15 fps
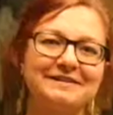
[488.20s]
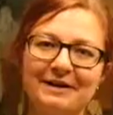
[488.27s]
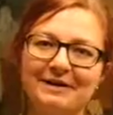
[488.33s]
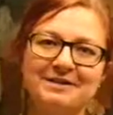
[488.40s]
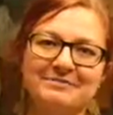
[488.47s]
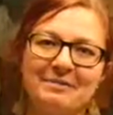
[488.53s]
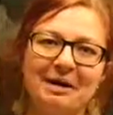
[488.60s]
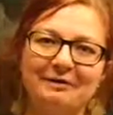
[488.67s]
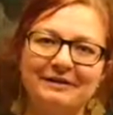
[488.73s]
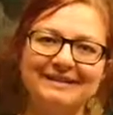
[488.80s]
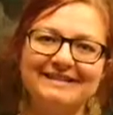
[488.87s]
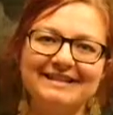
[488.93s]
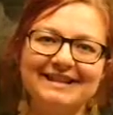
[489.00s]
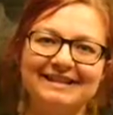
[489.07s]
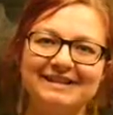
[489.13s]
excited about
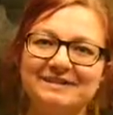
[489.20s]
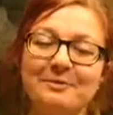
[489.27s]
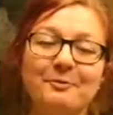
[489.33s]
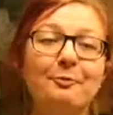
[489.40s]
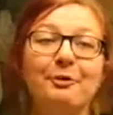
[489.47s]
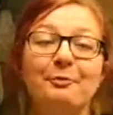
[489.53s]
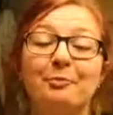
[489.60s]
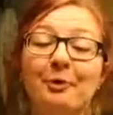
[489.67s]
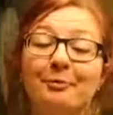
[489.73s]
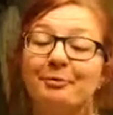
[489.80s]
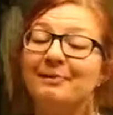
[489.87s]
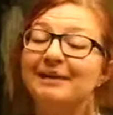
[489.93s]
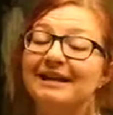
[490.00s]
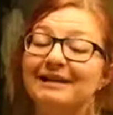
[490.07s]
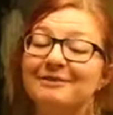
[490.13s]
these things. We
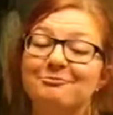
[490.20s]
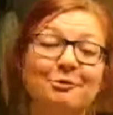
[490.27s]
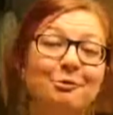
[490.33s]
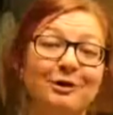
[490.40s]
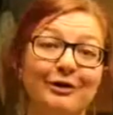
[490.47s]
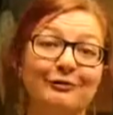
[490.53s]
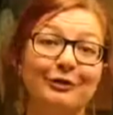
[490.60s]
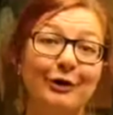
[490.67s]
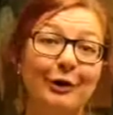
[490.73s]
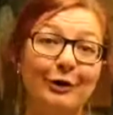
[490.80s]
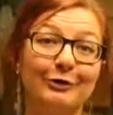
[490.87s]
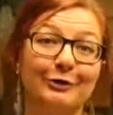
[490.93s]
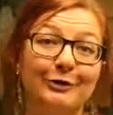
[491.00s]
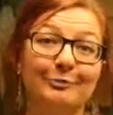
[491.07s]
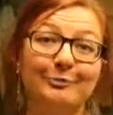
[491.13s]
probably will never
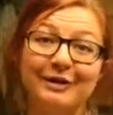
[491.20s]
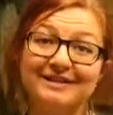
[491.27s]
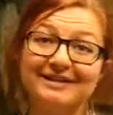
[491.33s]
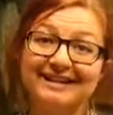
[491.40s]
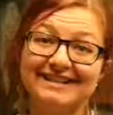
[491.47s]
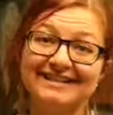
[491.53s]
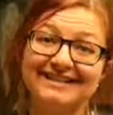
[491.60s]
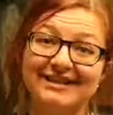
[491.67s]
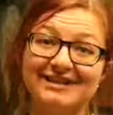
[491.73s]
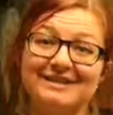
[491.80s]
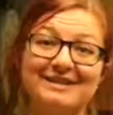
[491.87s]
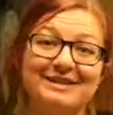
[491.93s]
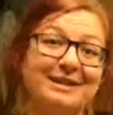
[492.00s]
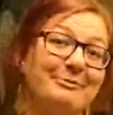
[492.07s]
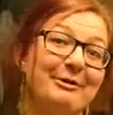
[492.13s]
know, but it's nice
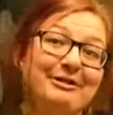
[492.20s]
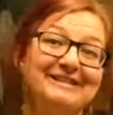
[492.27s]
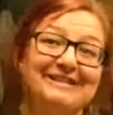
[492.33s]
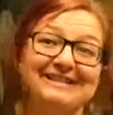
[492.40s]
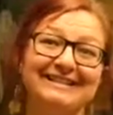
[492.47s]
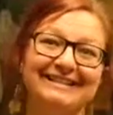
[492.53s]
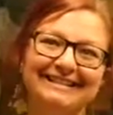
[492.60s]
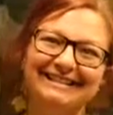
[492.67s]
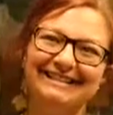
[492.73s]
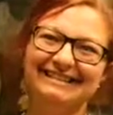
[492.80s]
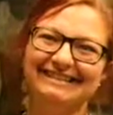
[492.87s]
to theorise, isn't it?